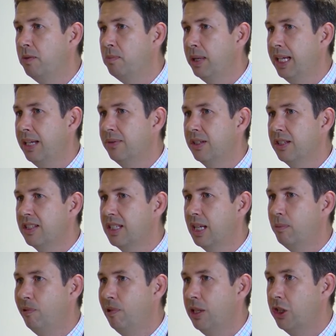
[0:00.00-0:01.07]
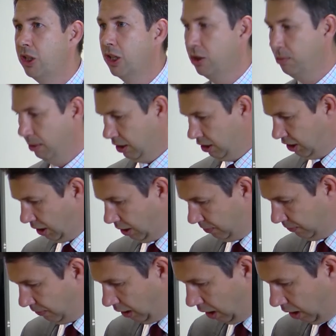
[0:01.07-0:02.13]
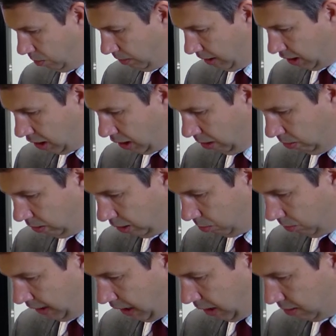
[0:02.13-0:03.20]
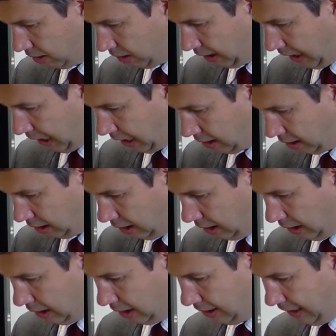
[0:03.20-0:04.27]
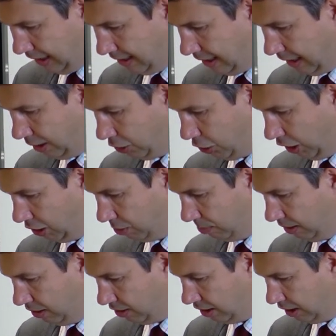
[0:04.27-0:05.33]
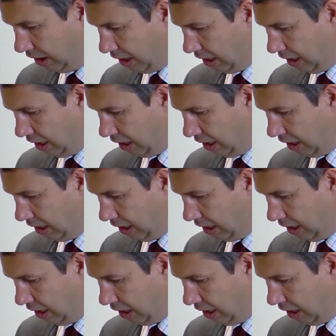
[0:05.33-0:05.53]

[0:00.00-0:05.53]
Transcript: We've been given summary judgments so far. We're told that we're going to get detailed judgments,